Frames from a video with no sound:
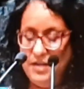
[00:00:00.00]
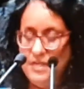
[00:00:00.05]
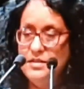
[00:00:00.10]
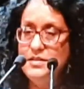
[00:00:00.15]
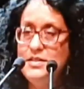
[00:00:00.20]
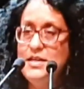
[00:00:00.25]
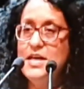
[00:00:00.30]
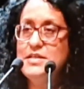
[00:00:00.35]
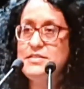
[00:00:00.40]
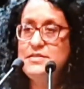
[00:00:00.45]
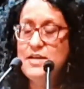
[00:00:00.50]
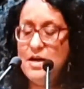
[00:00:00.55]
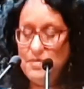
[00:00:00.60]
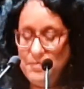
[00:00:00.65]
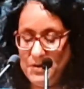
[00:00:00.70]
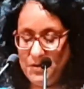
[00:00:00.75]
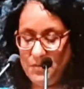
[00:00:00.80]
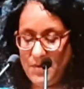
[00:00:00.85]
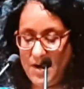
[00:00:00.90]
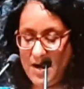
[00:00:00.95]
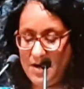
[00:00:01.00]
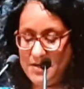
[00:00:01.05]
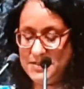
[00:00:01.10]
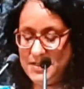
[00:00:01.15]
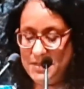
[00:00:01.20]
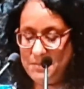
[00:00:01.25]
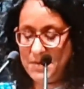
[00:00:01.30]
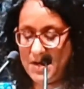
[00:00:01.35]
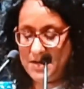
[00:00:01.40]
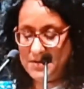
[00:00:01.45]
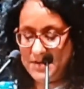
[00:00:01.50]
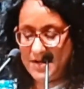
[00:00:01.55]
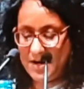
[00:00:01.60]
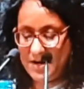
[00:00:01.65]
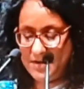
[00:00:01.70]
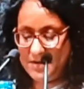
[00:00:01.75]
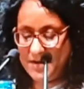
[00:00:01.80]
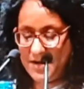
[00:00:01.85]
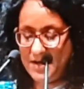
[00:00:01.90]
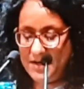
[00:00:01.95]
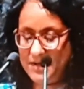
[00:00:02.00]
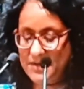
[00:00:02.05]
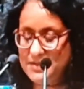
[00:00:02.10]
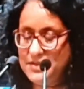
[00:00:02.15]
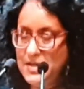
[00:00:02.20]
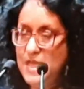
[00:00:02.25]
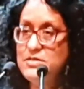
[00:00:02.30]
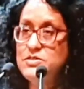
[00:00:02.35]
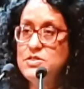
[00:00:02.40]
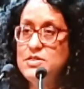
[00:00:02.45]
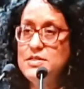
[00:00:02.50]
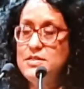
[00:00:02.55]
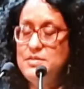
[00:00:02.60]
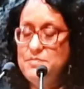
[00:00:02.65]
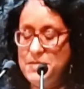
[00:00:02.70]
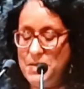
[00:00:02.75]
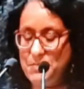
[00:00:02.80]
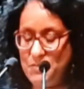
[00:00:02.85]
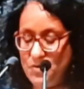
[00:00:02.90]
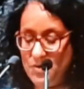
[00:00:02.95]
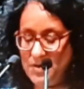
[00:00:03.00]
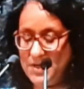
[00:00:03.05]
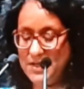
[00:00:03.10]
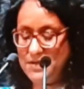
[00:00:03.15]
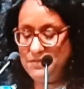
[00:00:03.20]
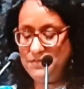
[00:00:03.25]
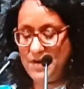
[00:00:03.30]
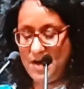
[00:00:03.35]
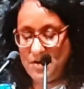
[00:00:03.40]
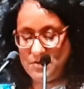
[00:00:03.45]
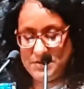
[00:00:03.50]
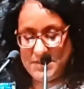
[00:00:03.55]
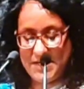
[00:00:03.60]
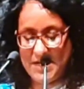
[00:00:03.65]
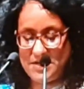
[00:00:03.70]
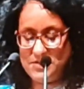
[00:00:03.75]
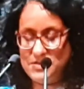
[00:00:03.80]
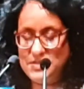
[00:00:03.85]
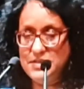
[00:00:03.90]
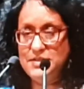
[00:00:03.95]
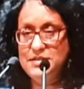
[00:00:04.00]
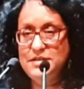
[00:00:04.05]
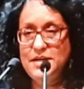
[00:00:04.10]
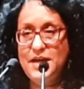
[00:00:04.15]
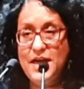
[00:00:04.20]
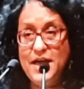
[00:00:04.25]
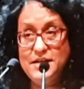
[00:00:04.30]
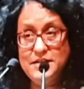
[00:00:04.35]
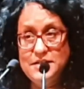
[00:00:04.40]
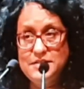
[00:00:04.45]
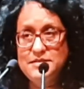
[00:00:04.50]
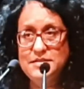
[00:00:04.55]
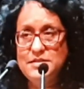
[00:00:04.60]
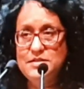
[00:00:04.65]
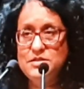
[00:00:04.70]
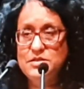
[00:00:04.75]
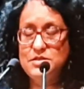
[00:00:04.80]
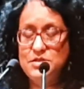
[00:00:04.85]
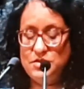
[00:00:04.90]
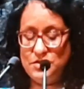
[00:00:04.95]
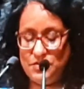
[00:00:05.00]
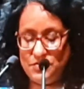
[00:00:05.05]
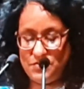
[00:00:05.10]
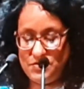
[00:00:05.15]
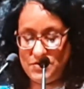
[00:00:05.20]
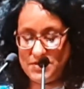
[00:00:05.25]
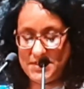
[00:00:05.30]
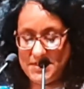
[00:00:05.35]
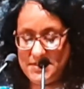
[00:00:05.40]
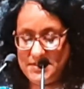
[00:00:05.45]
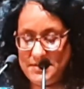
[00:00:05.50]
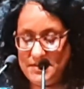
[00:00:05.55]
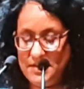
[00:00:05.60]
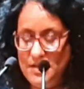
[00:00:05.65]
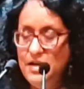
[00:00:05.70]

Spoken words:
The SWRD Bandaranayake National Memorial Foundation and its institutions,